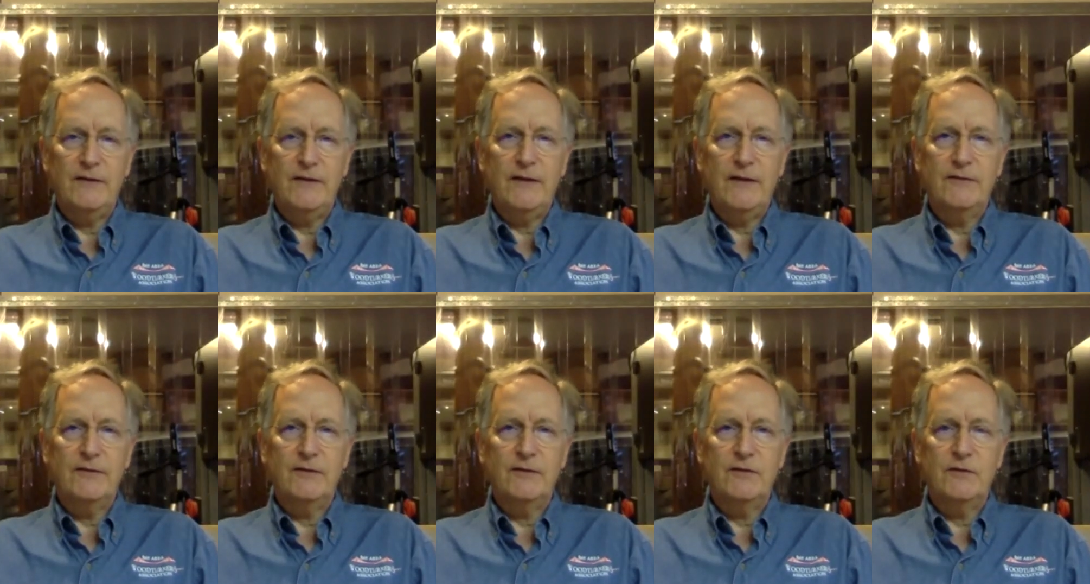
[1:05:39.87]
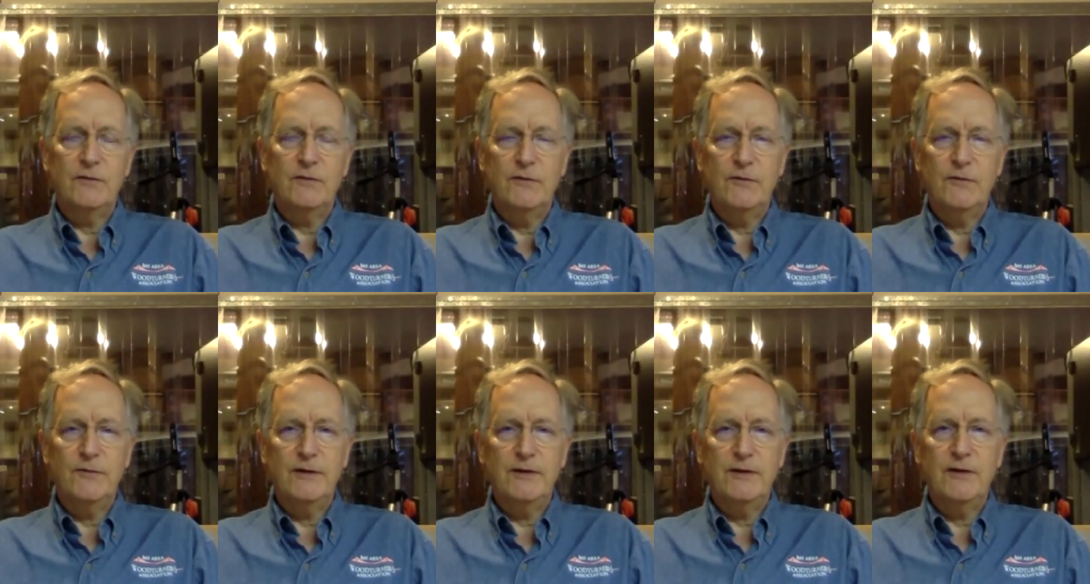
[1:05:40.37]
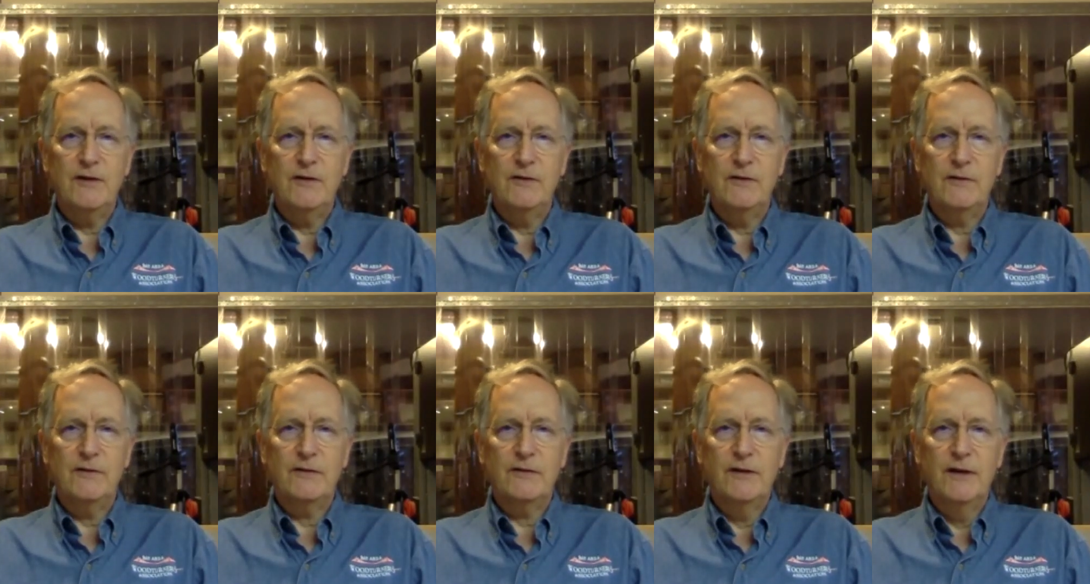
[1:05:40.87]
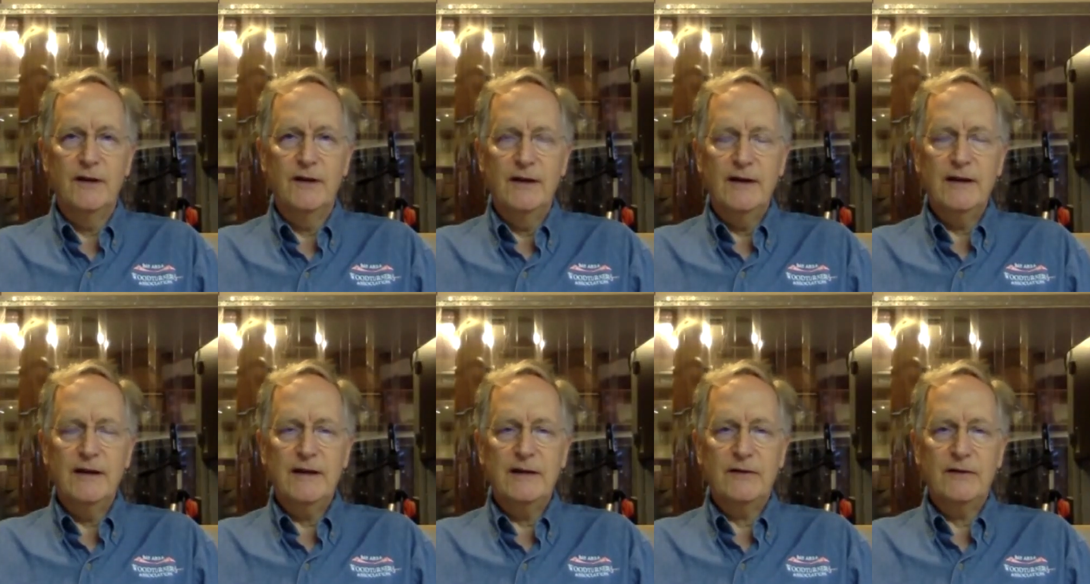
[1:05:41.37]
After two or three coats,
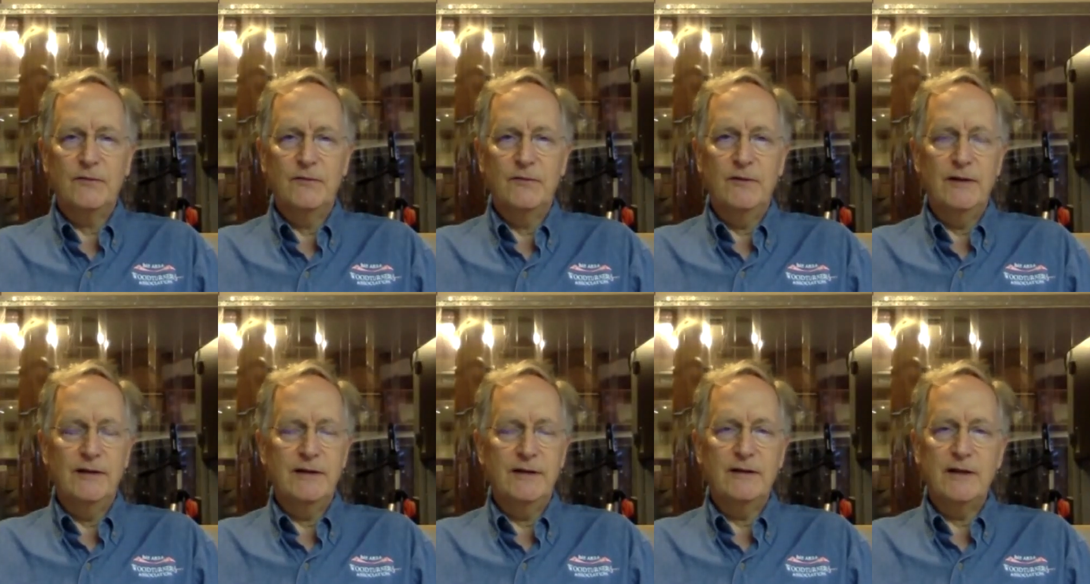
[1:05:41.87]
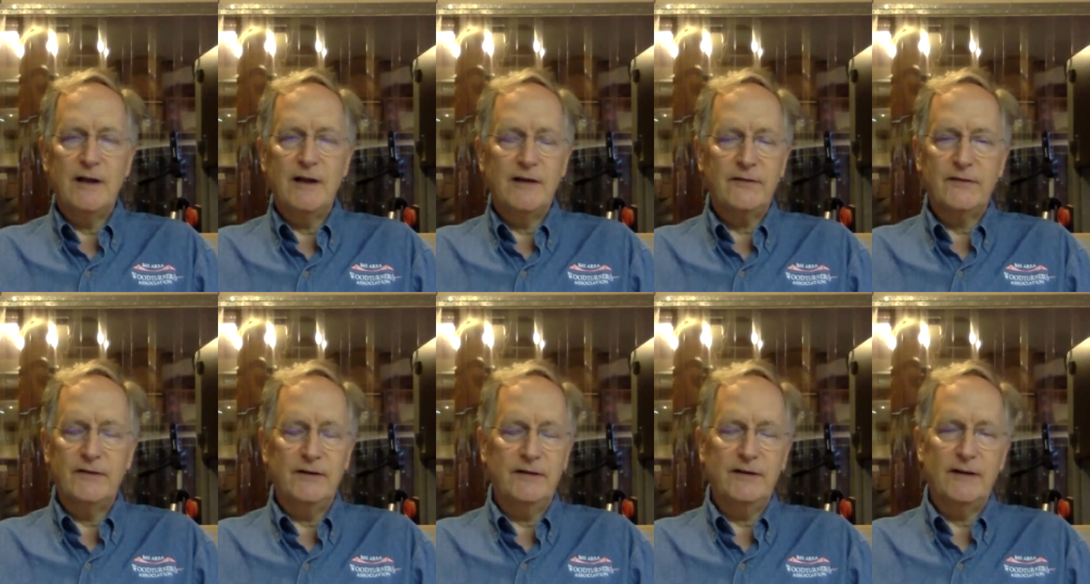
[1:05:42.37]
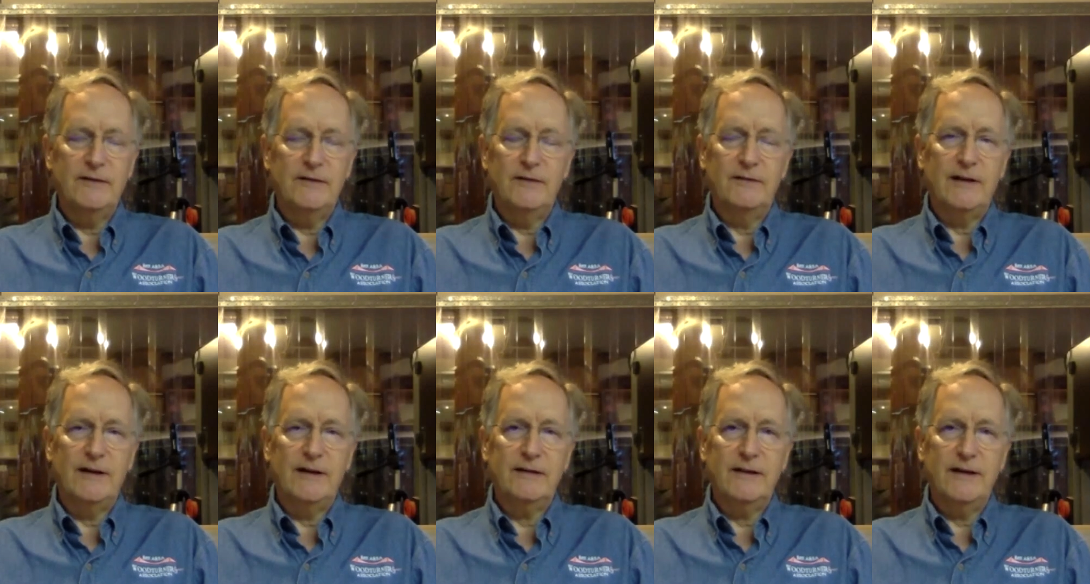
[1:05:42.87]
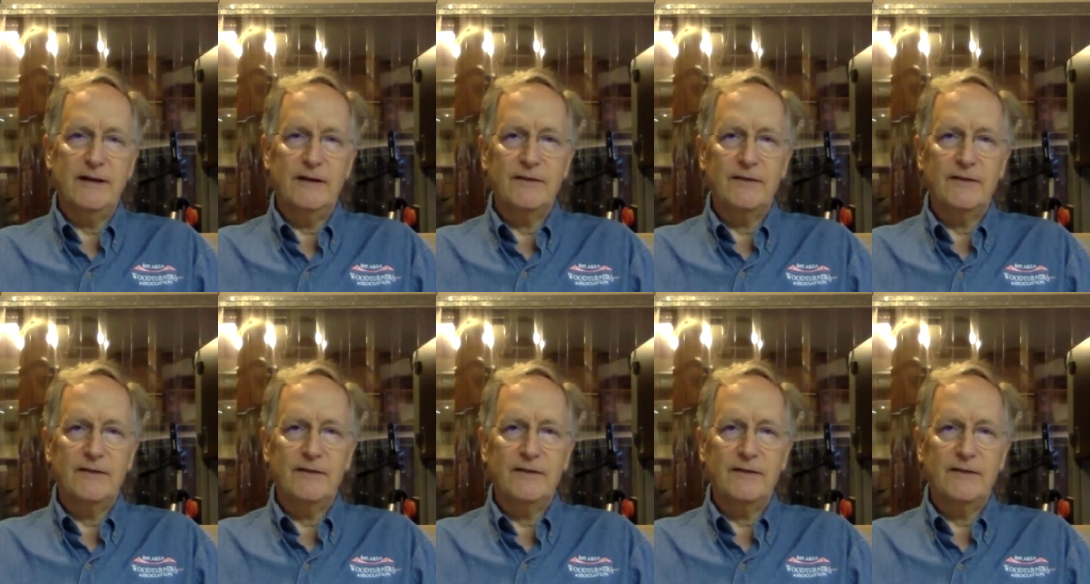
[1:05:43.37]
it gets I don't like that.